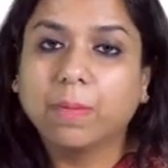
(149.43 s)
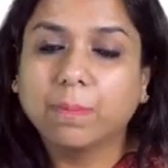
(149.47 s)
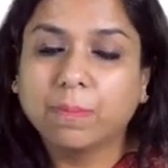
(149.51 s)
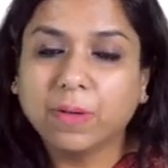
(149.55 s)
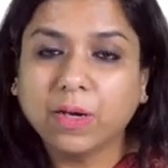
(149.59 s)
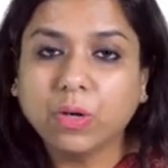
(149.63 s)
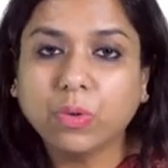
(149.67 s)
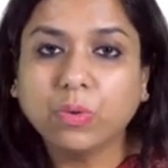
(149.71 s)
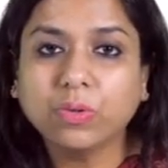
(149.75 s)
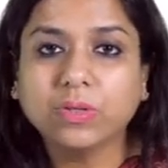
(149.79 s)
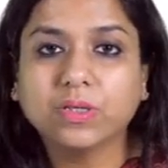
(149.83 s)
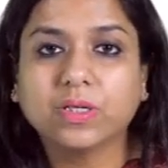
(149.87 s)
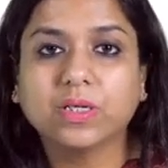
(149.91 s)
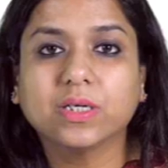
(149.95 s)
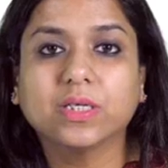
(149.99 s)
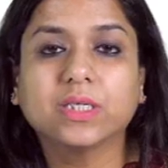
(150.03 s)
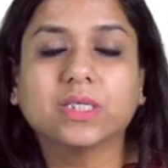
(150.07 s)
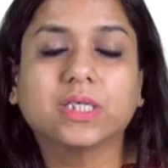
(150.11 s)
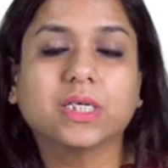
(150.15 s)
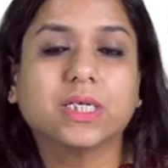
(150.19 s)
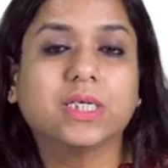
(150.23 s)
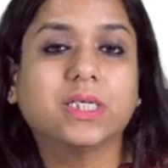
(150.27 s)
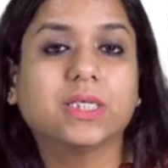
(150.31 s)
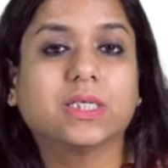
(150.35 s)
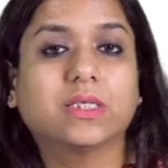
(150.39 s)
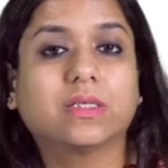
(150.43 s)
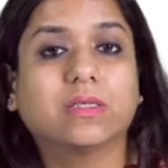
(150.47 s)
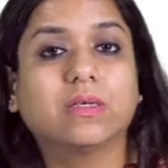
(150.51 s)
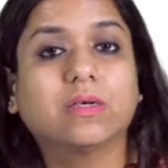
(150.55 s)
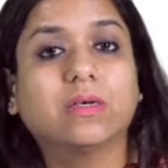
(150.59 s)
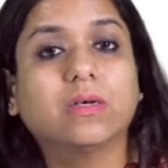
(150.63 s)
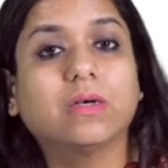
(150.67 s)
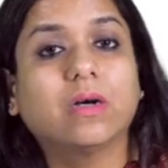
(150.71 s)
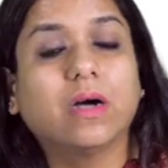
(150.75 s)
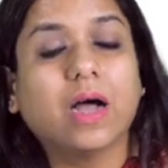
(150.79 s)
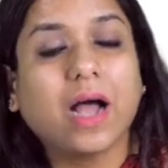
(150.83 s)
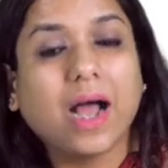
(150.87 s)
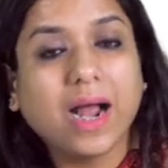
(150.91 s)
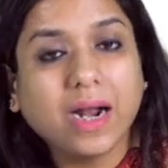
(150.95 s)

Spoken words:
Below this is the